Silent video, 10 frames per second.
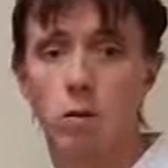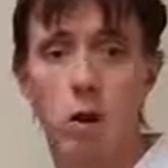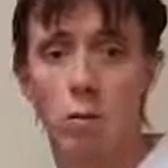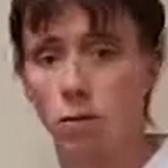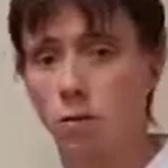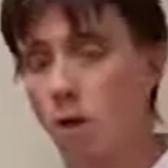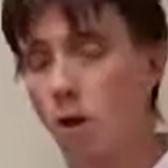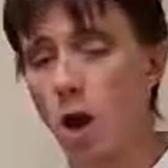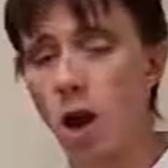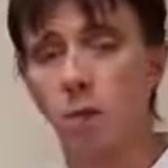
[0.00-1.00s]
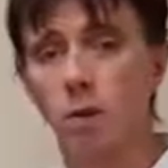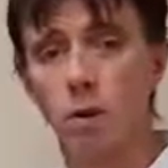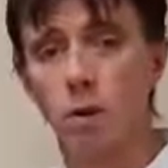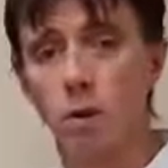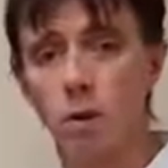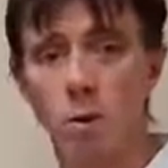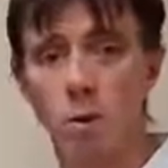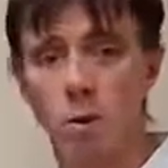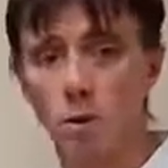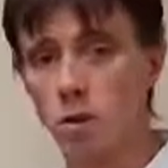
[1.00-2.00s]
So I hope this video helped. I
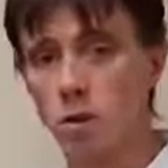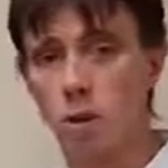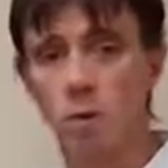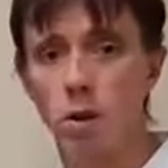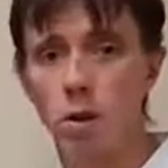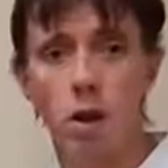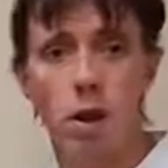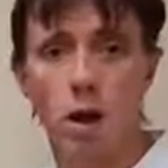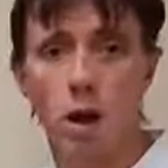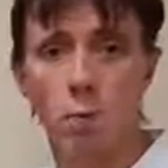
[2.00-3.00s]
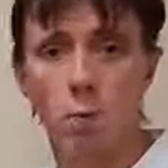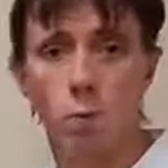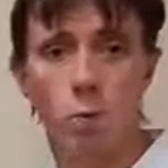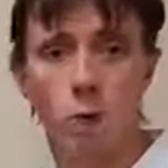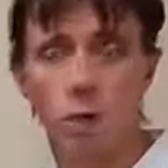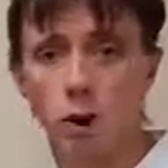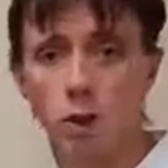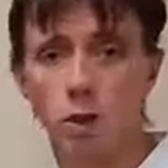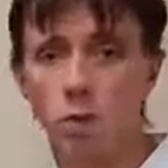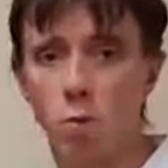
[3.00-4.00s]
hope you learned something. Keep
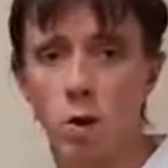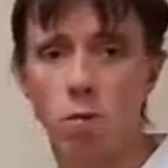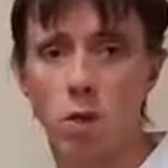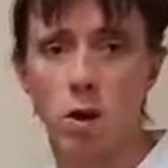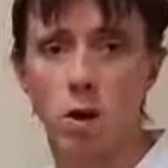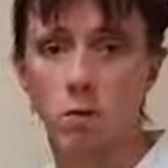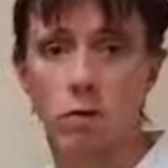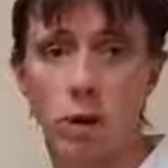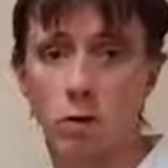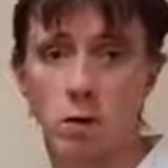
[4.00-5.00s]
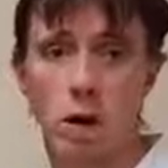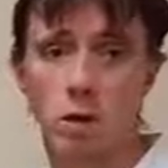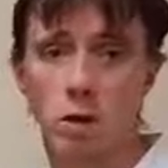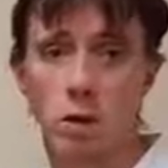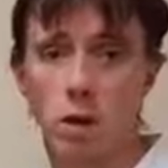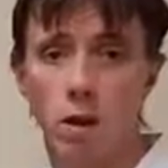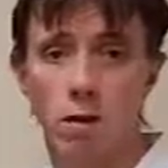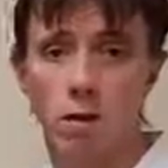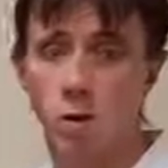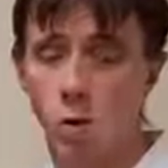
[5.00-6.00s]
watching for more videos. Thanks for watching. If
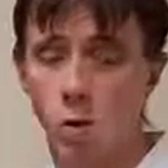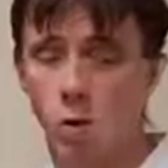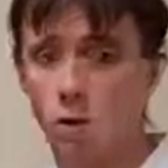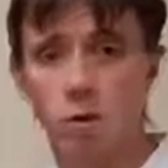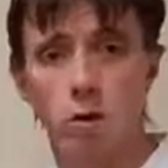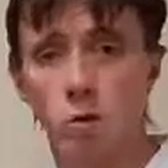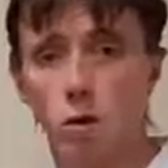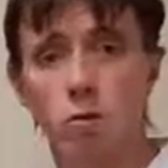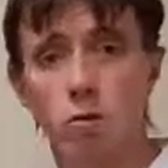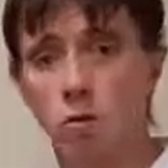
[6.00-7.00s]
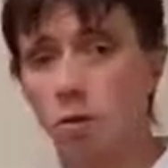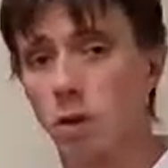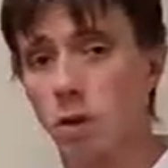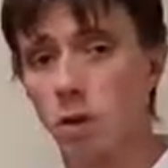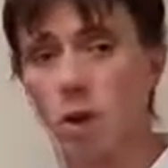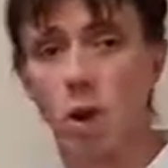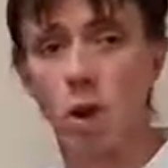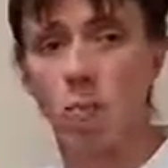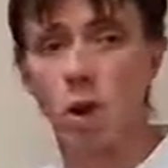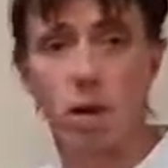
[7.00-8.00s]
you have any questions, you can call us or look us up on the
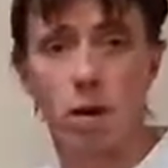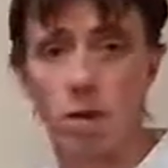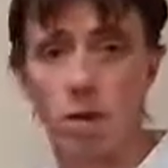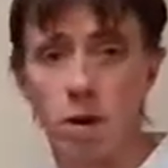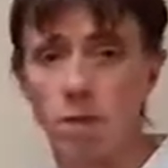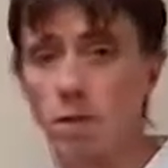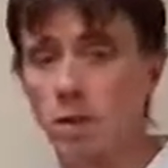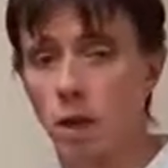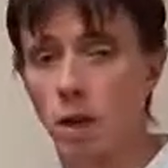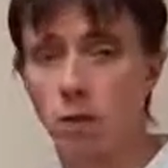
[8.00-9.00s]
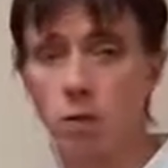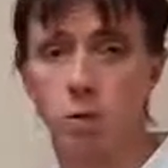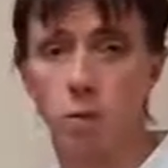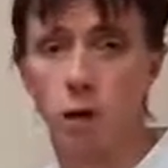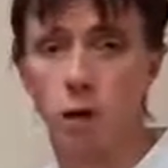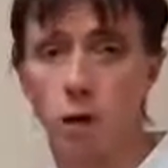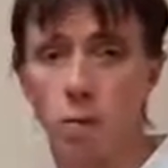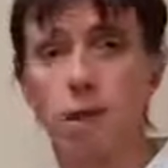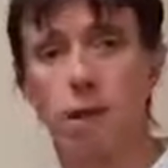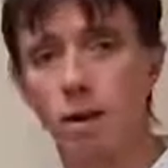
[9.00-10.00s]
web at
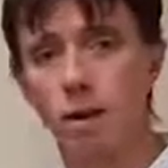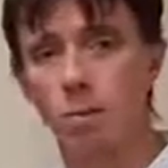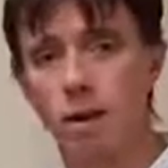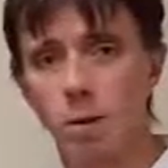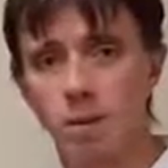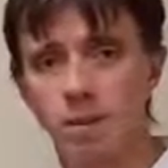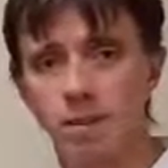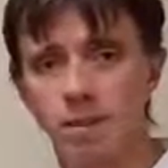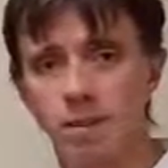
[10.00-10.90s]
fhainstitute.com. Thank you very much.